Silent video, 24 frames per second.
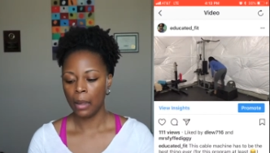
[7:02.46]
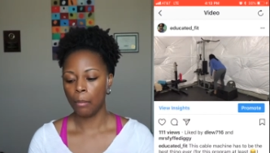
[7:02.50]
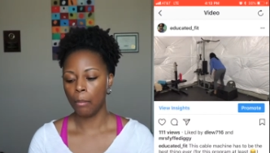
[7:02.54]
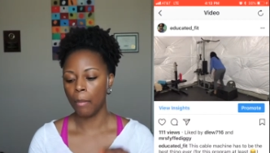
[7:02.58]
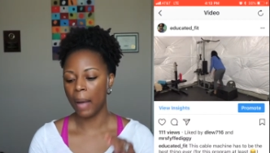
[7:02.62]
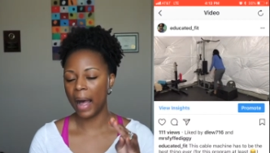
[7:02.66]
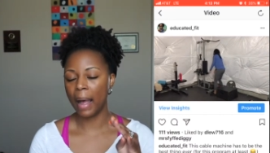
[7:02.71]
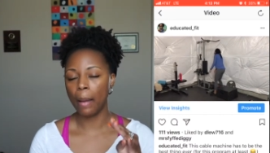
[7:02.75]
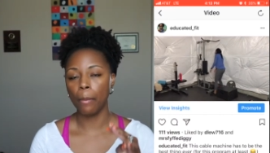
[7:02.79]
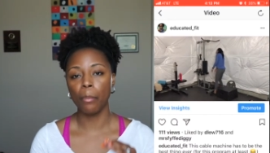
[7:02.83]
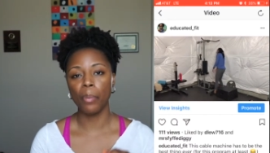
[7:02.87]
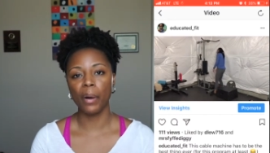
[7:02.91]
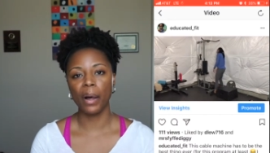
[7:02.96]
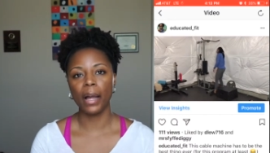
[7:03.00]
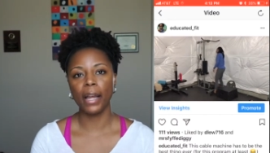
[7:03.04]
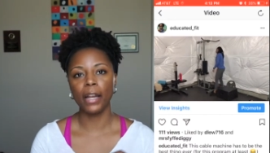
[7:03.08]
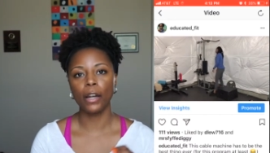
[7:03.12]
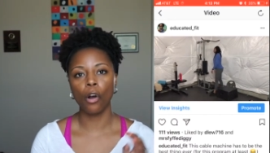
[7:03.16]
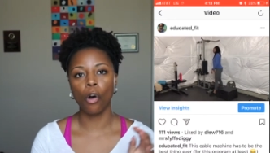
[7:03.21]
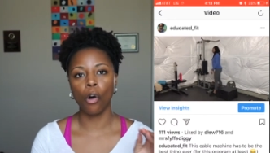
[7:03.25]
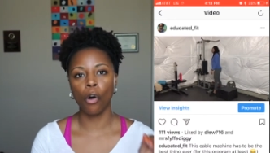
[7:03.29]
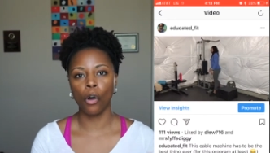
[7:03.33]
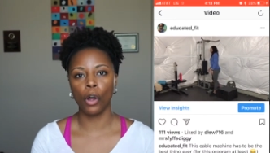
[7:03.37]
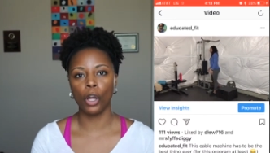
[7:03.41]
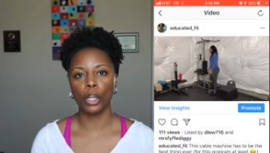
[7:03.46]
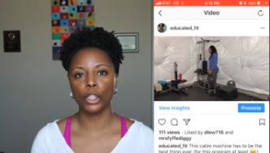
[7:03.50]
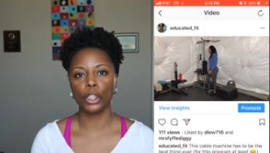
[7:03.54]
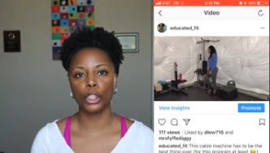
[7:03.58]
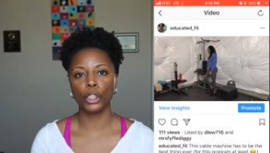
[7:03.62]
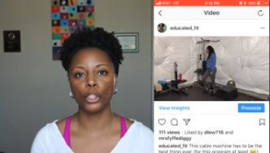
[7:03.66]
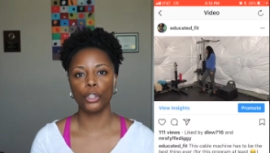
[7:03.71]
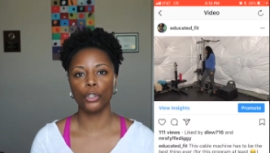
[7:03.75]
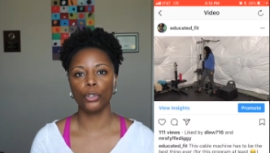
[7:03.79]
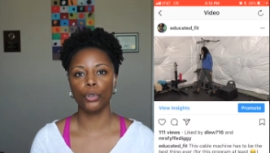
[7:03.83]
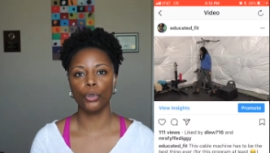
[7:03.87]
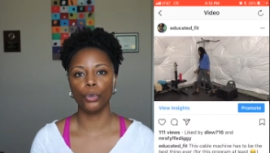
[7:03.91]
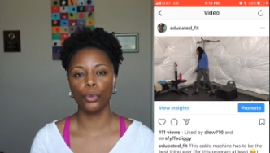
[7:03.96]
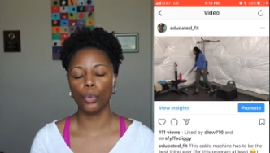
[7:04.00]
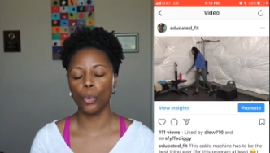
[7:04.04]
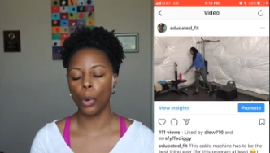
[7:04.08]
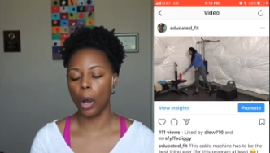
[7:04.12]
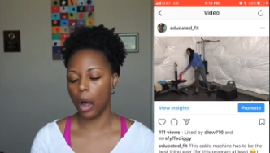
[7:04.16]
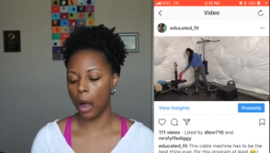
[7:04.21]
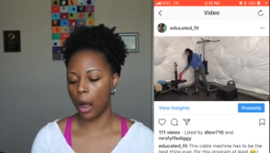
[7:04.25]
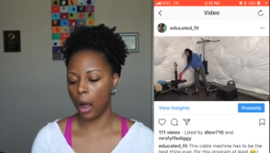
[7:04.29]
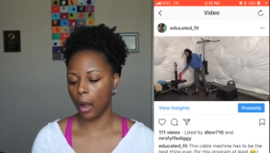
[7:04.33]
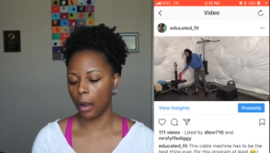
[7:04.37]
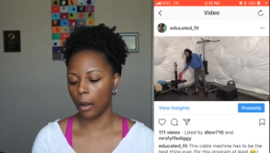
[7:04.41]
my butt onto
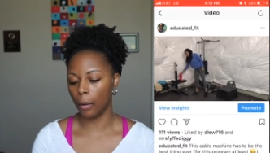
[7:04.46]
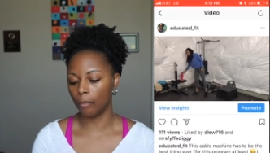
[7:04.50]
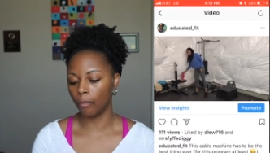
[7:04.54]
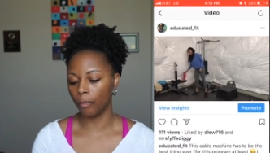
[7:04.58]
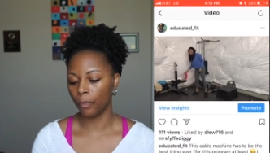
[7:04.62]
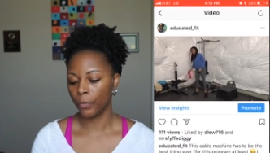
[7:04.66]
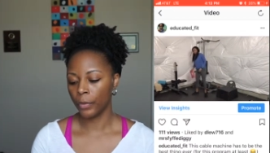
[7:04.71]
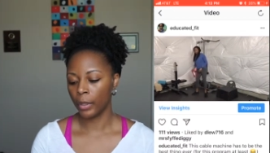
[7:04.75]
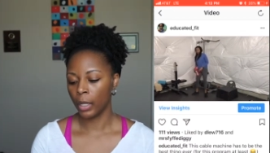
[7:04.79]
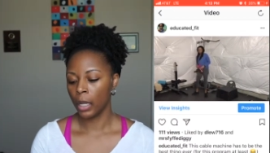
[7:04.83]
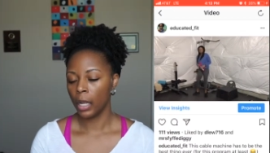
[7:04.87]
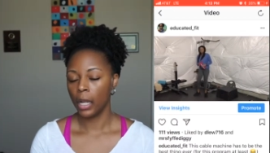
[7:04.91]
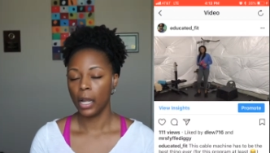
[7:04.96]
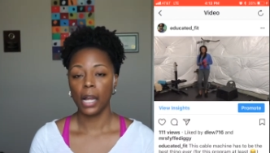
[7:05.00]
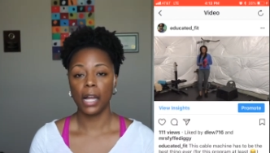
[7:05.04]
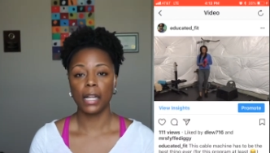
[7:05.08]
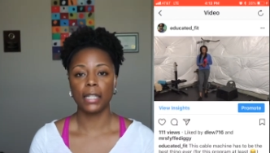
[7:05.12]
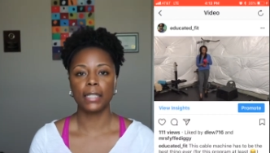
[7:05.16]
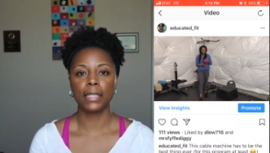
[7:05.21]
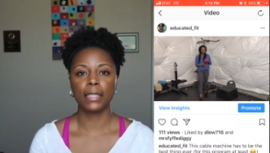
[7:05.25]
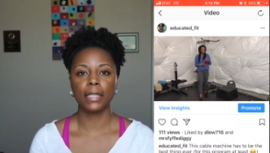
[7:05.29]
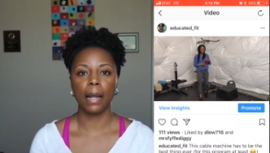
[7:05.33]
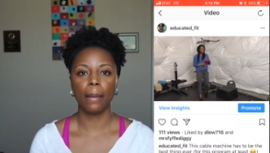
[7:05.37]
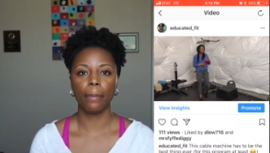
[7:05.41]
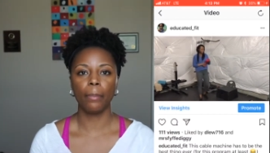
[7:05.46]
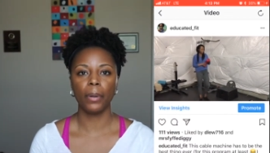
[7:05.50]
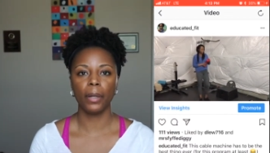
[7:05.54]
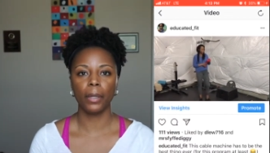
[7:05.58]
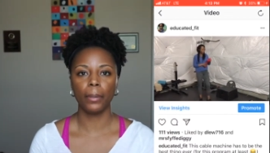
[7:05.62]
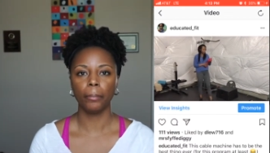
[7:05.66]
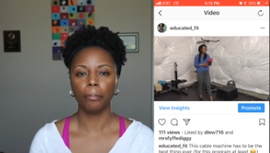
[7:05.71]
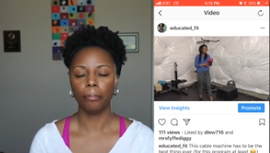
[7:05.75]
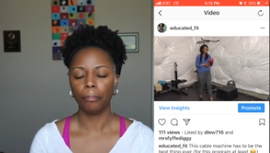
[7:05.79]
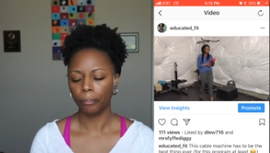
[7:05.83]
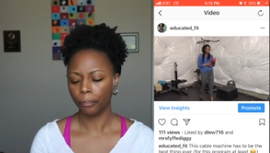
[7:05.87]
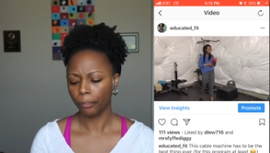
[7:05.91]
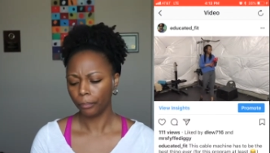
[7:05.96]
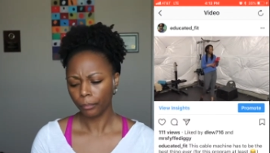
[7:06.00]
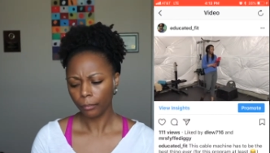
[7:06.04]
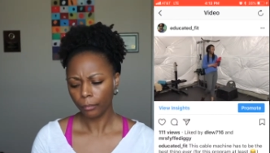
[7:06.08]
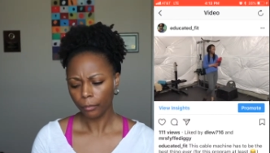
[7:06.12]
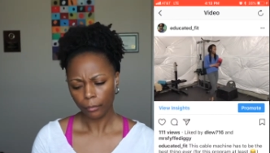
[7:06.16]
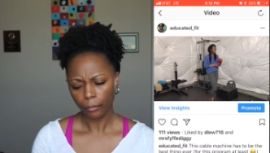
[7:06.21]
a step up.